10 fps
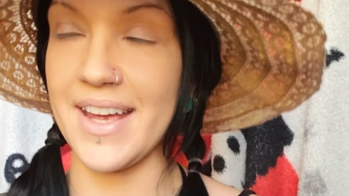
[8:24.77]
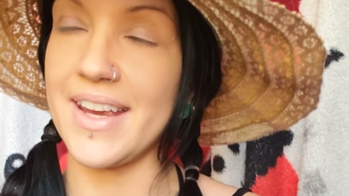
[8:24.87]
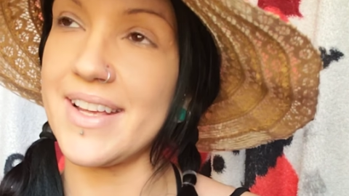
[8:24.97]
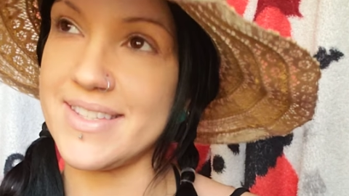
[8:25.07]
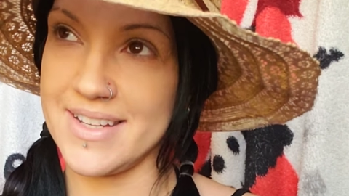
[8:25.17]
I
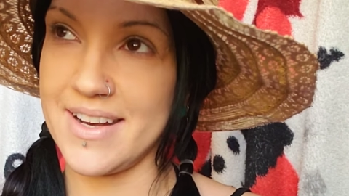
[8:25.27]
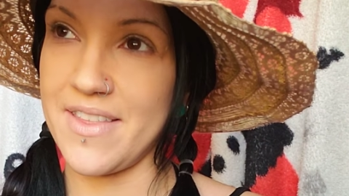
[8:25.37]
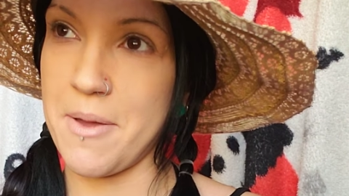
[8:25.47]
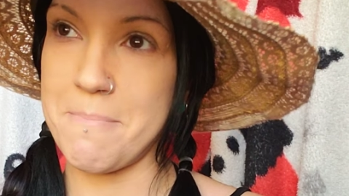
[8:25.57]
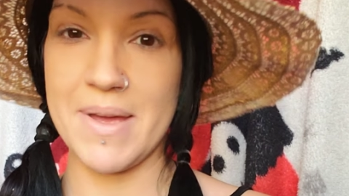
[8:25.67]
guess none of
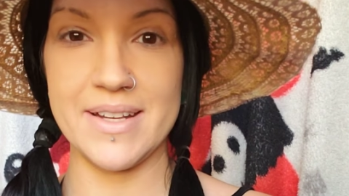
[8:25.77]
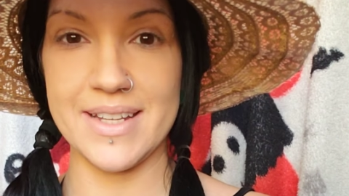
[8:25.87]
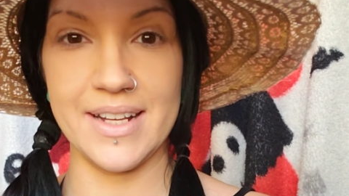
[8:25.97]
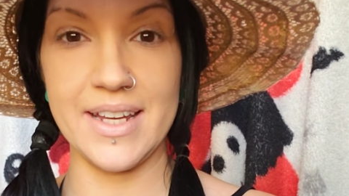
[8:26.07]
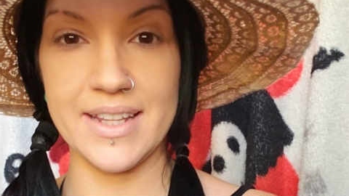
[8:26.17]
that meant
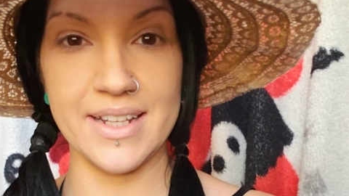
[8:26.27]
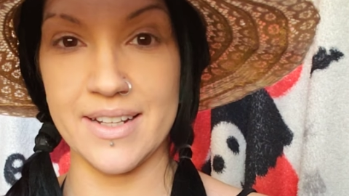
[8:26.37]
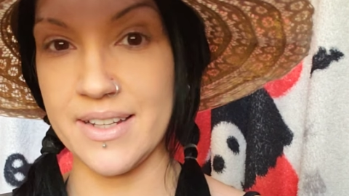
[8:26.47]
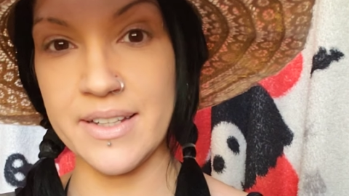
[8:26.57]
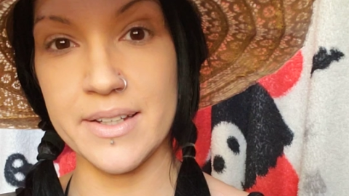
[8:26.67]
anything
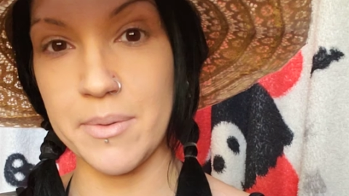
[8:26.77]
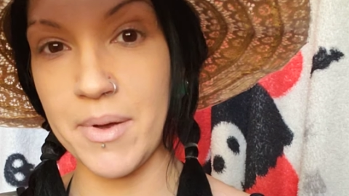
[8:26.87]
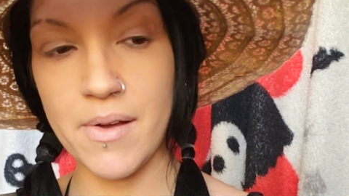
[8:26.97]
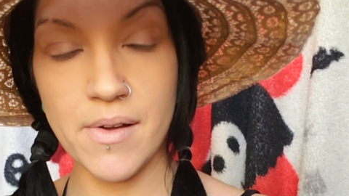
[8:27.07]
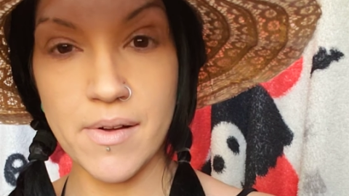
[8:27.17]
to him.